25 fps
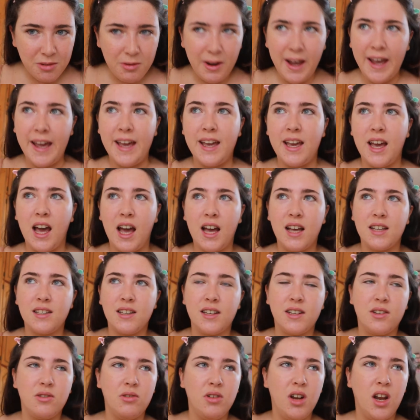away as
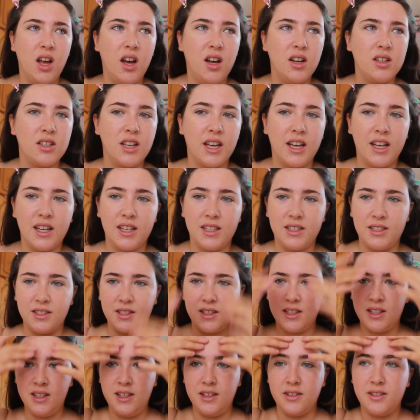I go along
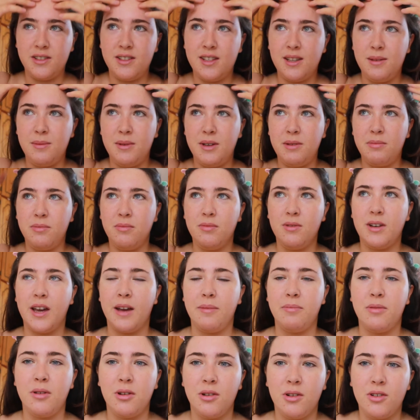and you'll see me
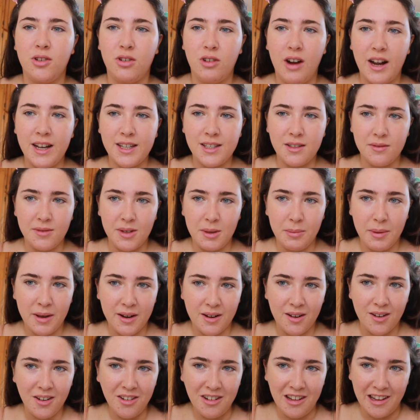get progressively
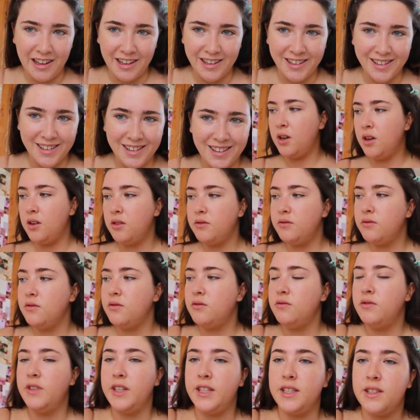better looking.
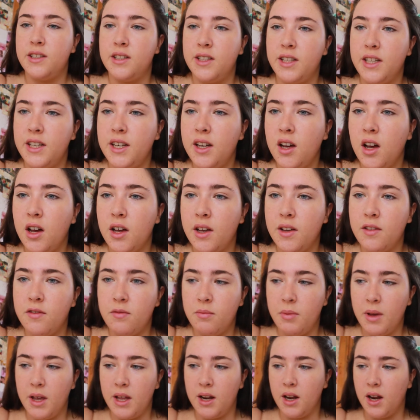Recently I have
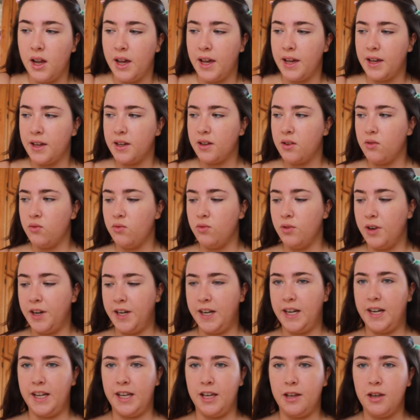been like
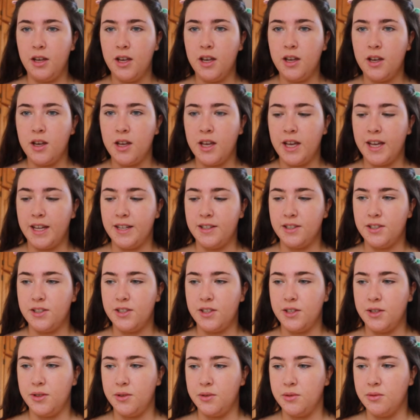really
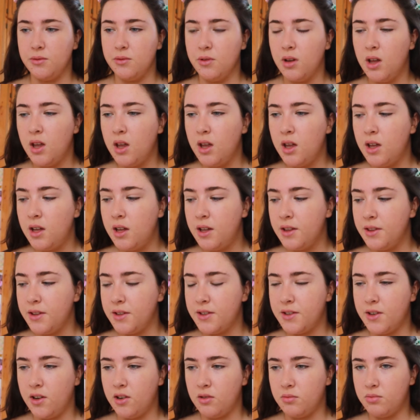into the
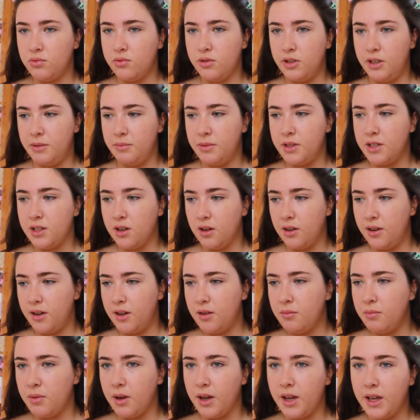song
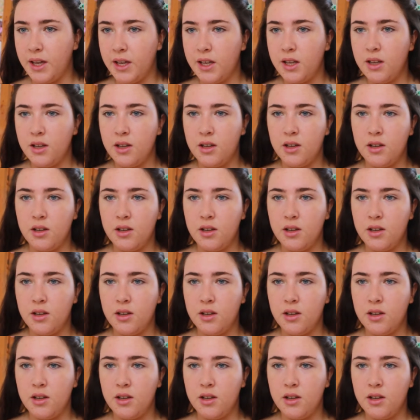Primadonna by